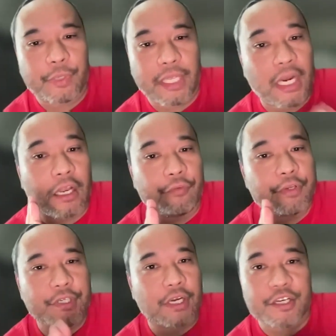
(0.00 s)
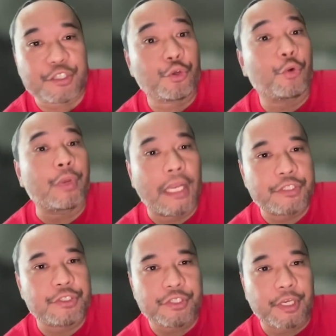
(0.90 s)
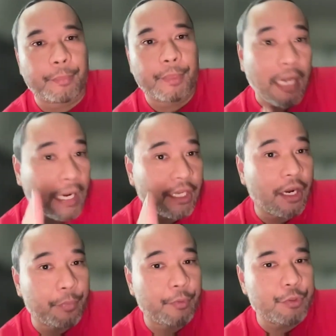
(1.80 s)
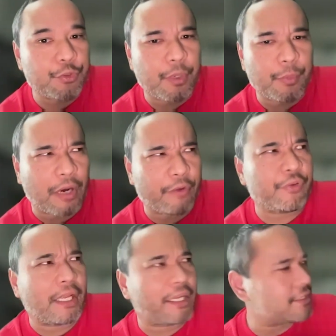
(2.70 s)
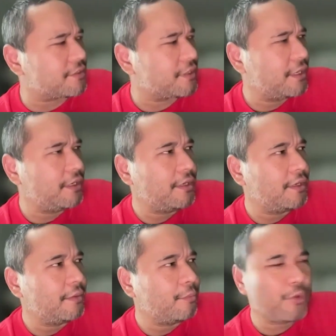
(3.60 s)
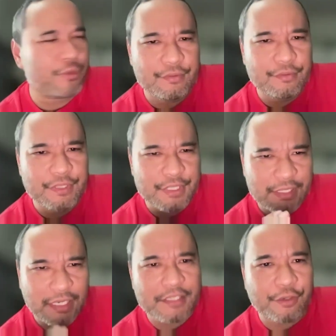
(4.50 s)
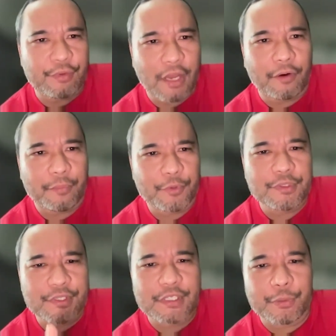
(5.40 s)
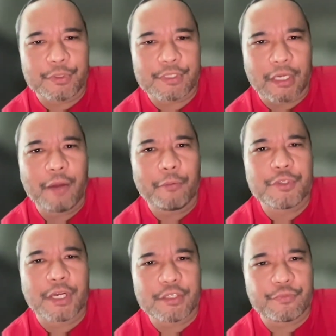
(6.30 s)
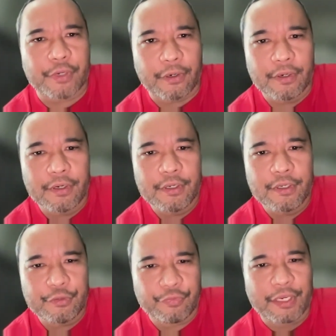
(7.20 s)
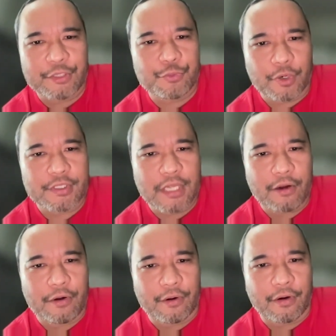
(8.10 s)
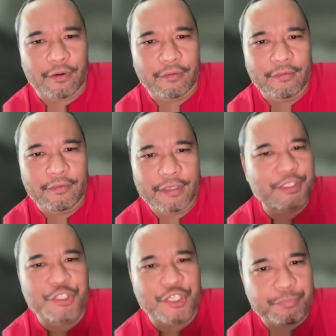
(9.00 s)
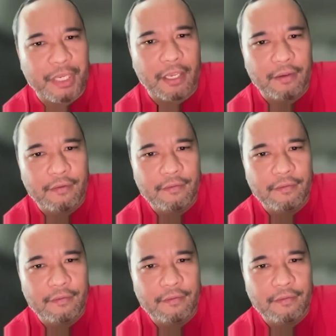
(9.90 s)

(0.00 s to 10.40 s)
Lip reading: We cannot love each other. There's no relationship. I cannot be with you anymore. I feel like it's more decisive now, more distinguished now. Yeah, what do you guys feel? You feel like it's worse now, or is it just me?